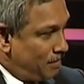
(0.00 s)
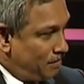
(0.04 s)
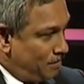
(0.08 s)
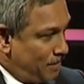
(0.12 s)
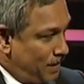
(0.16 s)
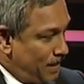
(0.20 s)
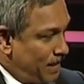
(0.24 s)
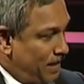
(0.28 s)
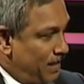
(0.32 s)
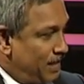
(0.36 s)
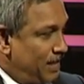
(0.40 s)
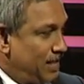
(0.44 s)

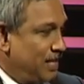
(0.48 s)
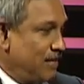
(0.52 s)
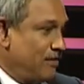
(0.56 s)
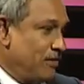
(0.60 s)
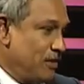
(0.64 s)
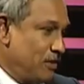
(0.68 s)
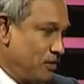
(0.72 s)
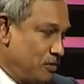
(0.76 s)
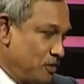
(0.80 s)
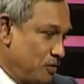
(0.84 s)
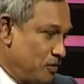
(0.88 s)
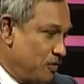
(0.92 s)
period,
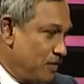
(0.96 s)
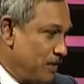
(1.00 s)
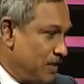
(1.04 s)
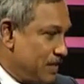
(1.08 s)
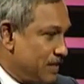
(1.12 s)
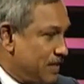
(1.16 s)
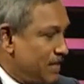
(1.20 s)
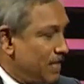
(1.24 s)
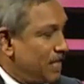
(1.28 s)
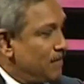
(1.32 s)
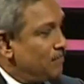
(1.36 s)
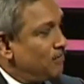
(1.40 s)
even 2
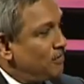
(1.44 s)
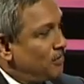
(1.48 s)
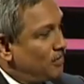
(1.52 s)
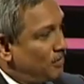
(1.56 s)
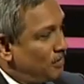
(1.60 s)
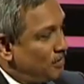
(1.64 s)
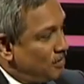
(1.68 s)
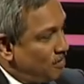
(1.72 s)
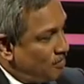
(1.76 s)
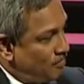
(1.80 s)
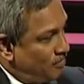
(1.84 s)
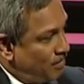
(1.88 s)
weeks time or
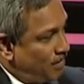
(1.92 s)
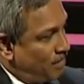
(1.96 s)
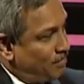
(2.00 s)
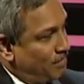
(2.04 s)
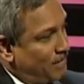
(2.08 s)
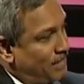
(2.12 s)
1